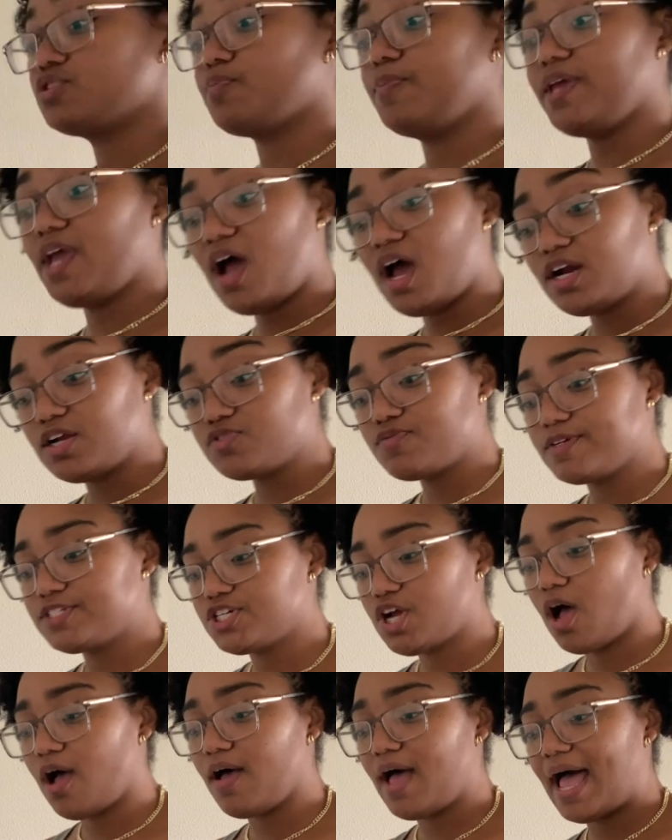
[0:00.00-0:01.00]
be honest with
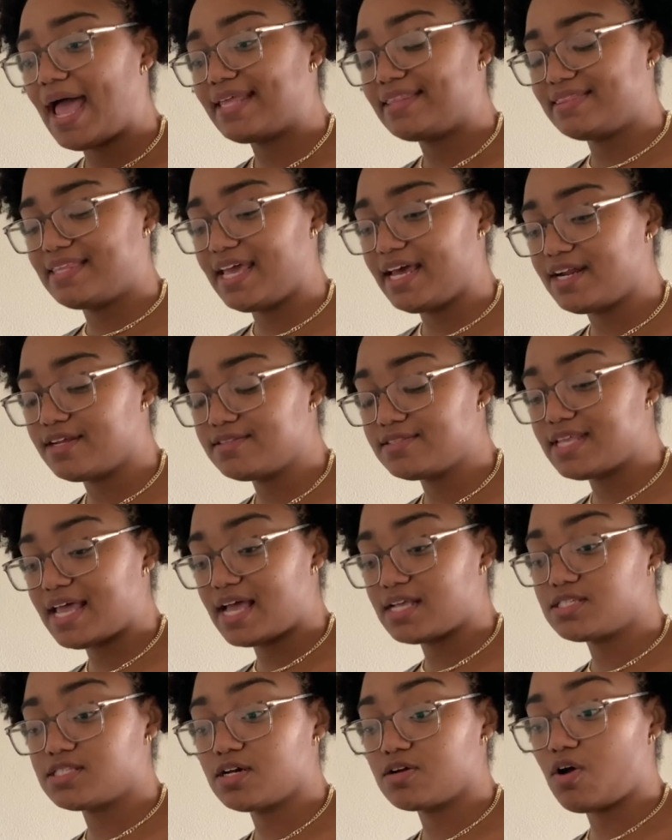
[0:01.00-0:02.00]
y'all, I didn't
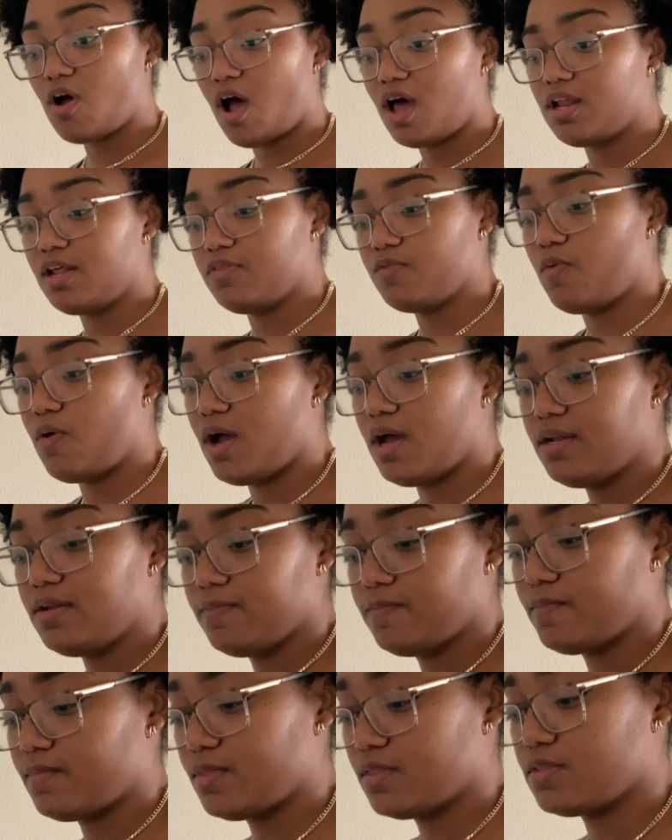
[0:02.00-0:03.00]
test the colon one.
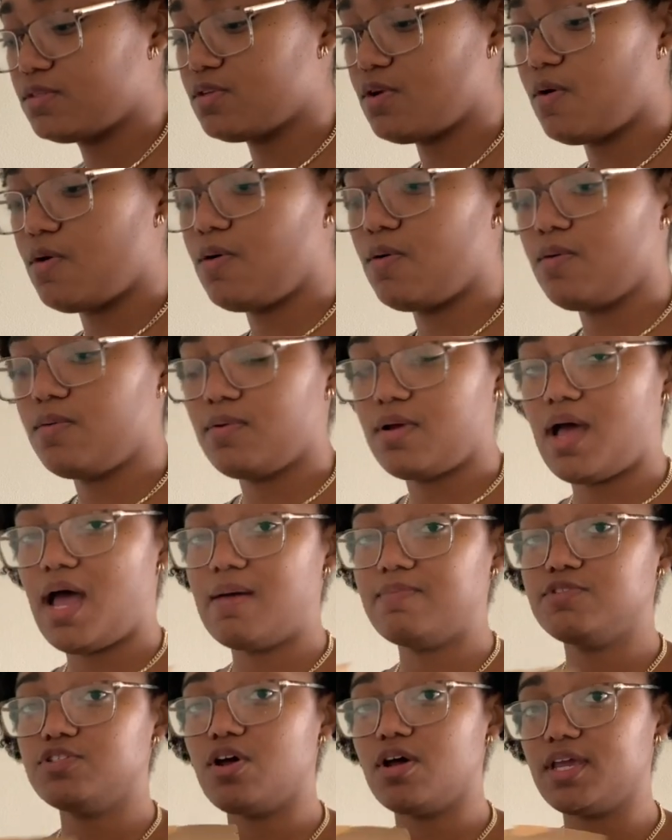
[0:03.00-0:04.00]
So
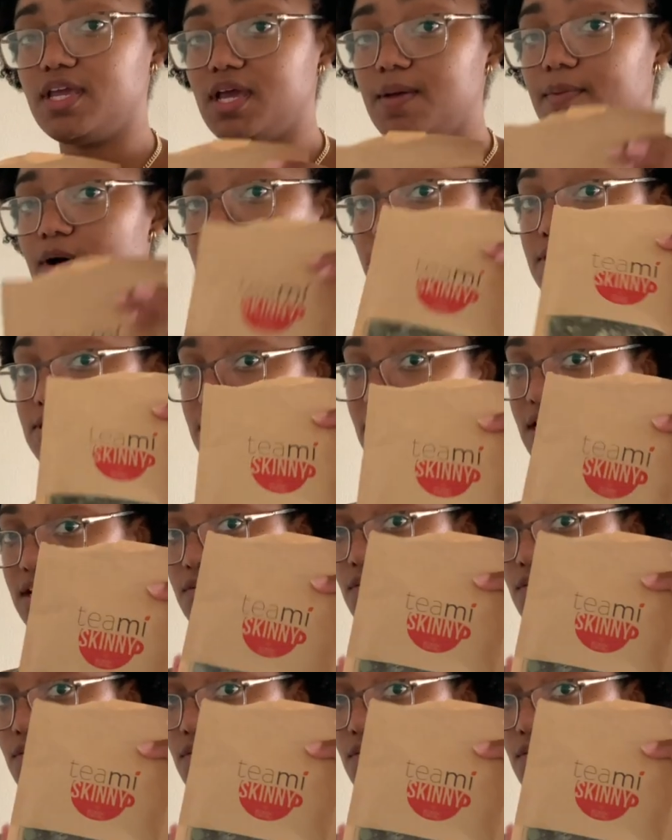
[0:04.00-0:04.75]
I'm talking about the skinny